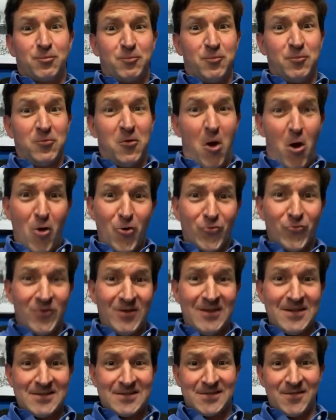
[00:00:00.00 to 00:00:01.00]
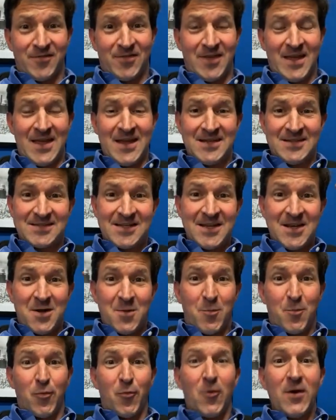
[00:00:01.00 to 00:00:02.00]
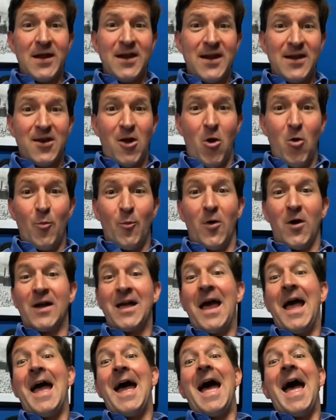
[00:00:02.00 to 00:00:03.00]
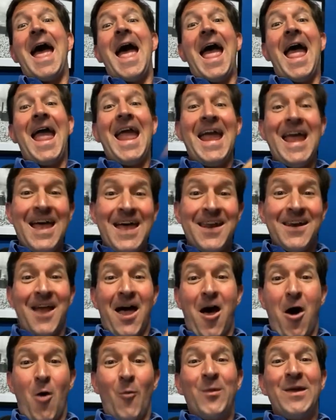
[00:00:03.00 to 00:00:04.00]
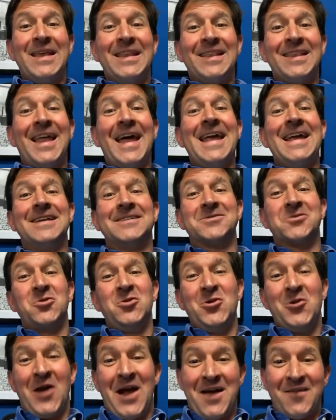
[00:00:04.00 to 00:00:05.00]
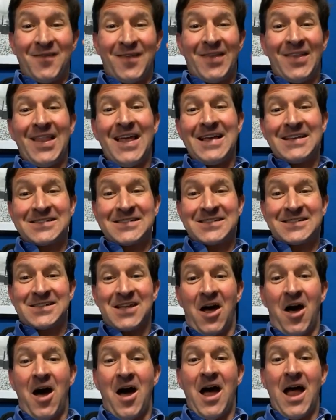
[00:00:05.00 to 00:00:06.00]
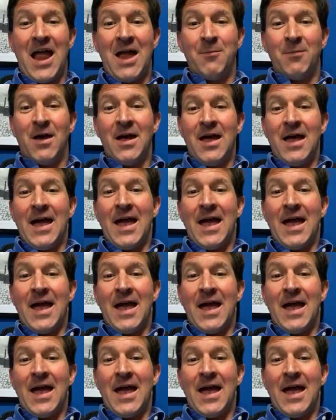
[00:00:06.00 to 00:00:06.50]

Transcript: Laundry list of things, bring a notebook, and I'll be late, so you have less time.